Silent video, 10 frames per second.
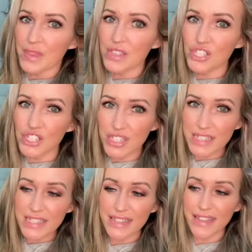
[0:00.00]

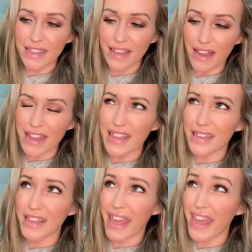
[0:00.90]
she's a uh,
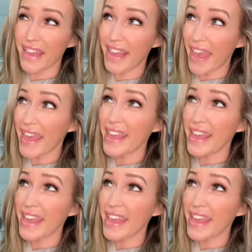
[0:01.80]
uh,